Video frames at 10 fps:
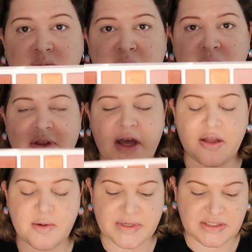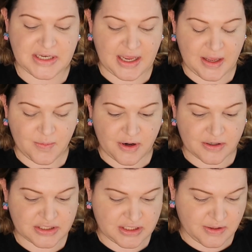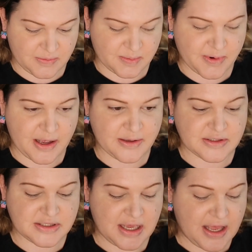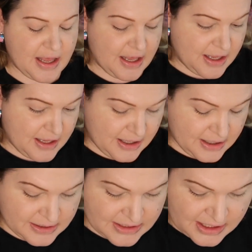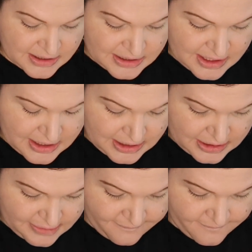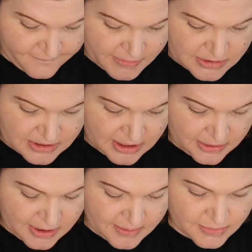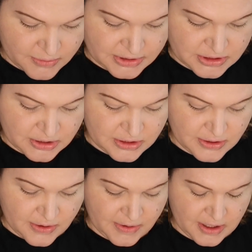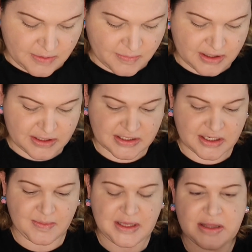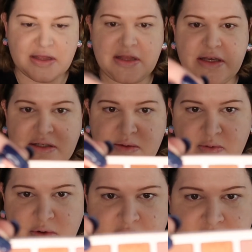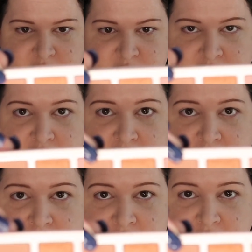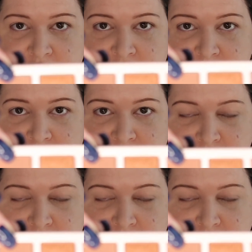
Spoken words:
to play with color, but today we're sticking with browns, and I think the first color I'm going to go in with is going to be this one right here.